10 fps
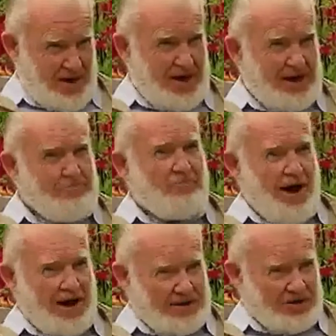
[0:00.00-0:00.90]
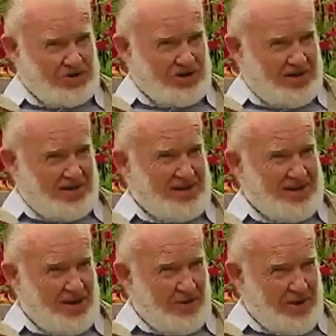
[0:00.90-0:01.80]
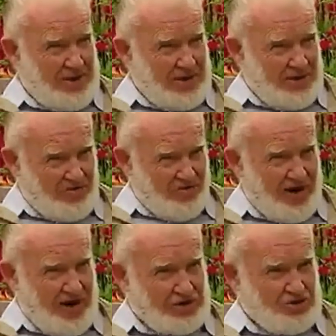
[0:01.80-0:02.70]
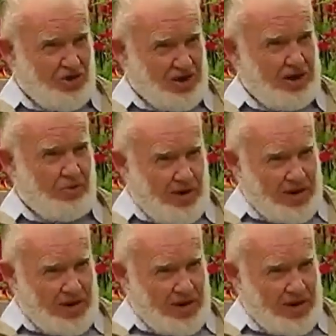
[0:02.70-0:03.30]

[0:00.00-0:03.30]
any practice that carried the phrase Cornell